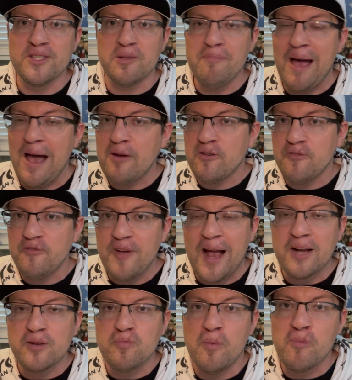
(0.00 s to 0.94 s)
As a matter of
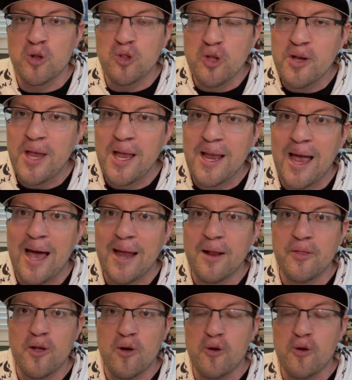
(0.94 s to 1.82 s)
fact, when we're looking at it,